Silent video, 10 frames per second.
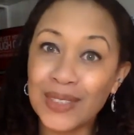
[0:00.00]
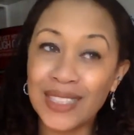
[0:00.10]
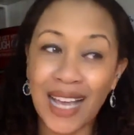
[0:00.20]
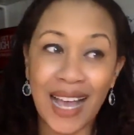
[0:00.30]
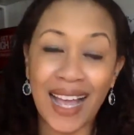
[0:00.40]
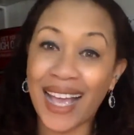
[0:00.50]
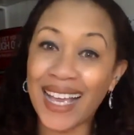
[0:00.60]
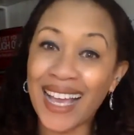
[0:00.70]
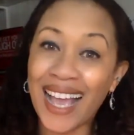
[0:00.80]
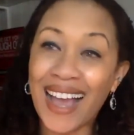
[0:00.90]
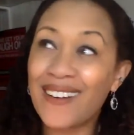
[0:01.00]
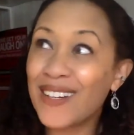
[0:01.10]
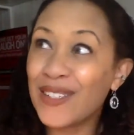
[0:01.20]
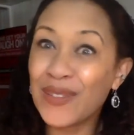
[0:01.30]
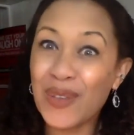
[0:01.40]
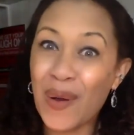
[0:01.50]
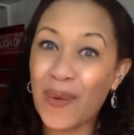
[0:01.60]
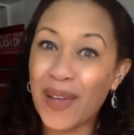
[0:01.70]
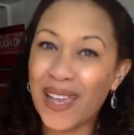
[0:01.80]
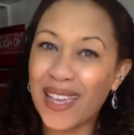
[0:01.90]
how, how do you throw
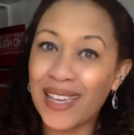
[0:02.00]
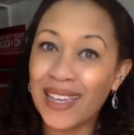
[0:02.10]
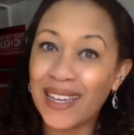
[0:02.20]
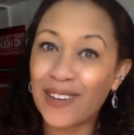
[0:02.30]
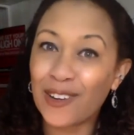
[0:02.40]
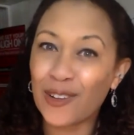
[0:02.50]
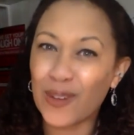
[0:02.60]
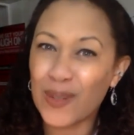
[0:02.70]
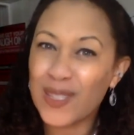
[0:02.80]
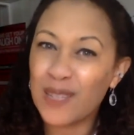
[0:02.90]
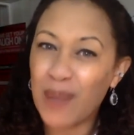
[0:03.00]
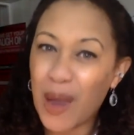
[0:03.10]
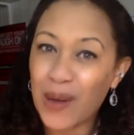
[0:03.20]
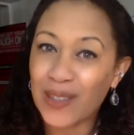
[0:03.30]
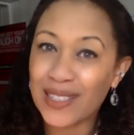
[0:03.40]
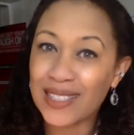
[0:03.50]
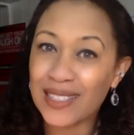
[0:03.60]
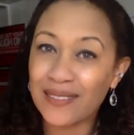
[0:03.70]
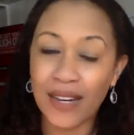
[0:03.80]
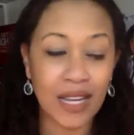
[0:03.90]
away Rosa Parks?
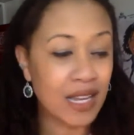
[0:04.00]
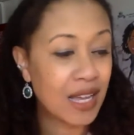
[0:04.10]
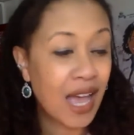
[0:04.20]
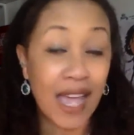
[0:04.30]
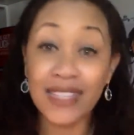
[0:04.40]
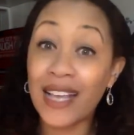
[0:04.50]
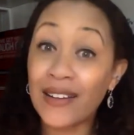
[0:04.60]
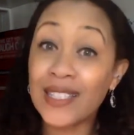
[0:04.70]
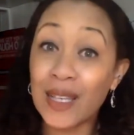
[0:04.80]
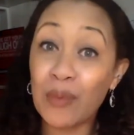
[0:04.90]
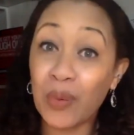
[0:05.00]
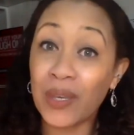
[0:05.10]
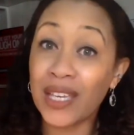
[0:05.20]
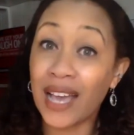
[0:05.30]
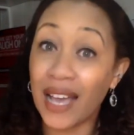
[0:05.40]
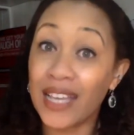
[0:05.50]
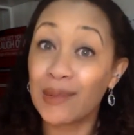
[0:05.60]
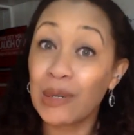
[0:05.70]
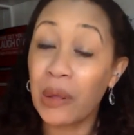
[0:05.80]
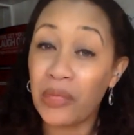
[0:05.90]
right? And now at some point, I am
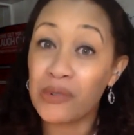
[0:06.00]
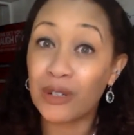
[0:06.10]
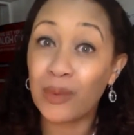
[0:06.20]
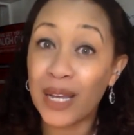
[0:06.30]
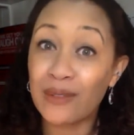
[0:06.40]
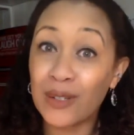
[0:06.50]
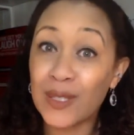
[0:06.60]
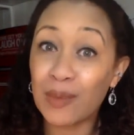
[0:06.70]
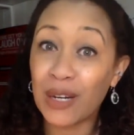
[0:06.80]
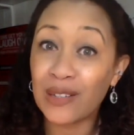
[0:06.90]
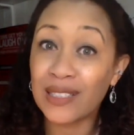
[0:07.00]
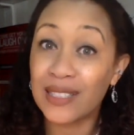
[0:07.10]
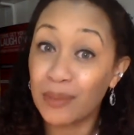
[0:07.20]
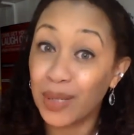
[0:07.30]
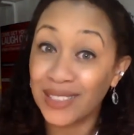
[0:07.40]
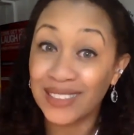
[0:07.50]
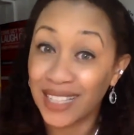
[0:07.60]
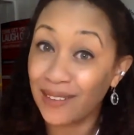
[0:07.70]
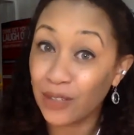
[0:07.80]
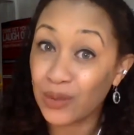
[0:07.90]
going to throw away Rosa Parks, the button,
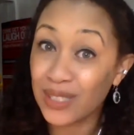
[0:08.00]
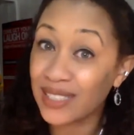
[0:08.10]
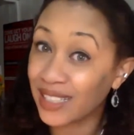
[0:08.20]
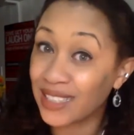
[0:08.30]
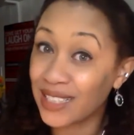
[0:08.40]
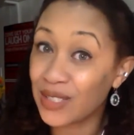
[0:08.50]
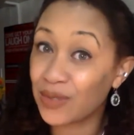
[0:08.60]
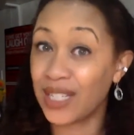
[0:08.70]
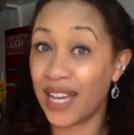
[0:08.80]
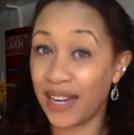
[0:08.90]
not Rosa, not the history, not